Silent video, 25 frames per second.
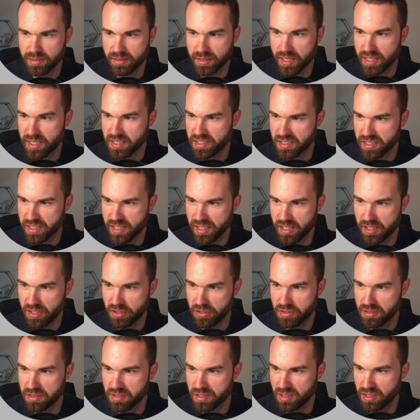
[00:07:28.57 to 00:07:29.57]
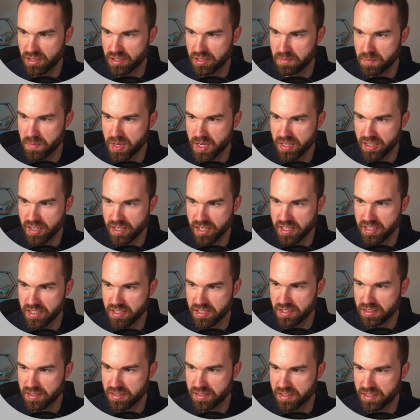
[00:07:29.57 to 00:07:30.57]
And the cat looks a lot meaner
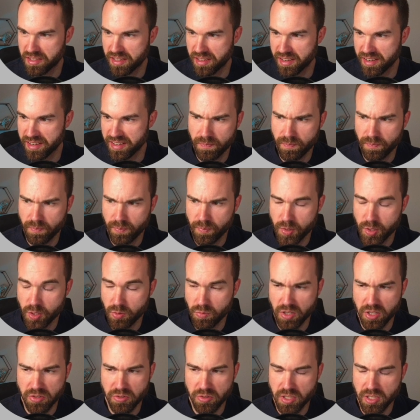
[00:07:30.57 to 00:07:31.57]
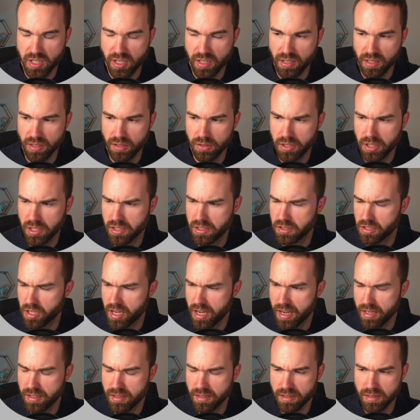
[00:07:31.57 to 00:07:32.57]
in this design. So when you take a look at the
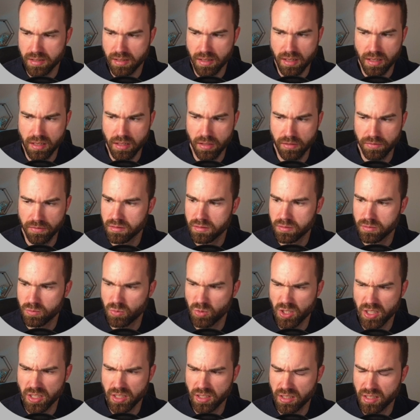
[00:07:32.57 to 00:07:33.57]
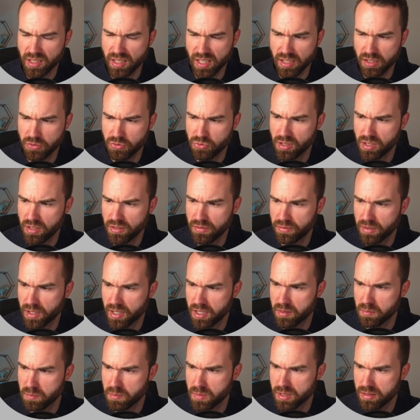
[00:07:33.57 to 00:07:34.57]
cat itself, we can't really
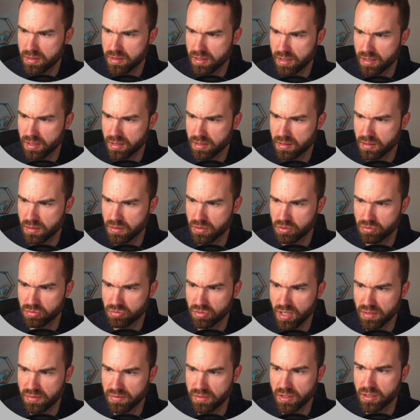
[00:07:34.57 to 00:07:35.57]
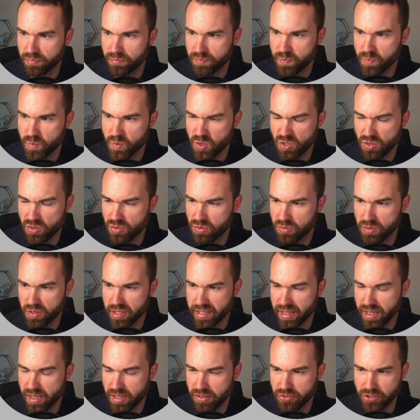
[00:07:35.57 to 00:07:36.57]
find mistakes on the graphic. So
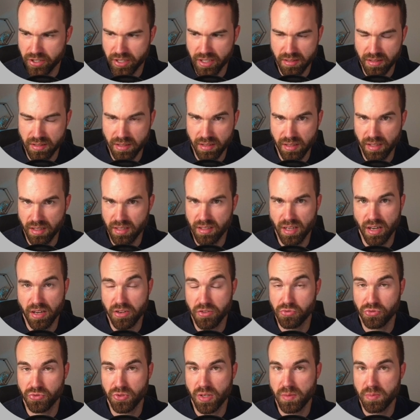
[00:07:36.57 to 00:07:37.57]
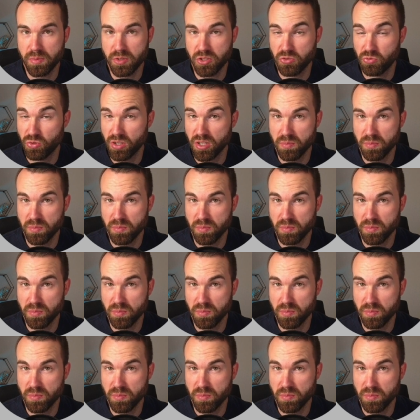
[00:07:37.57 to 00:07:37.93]
again, you can see that Ideogram is really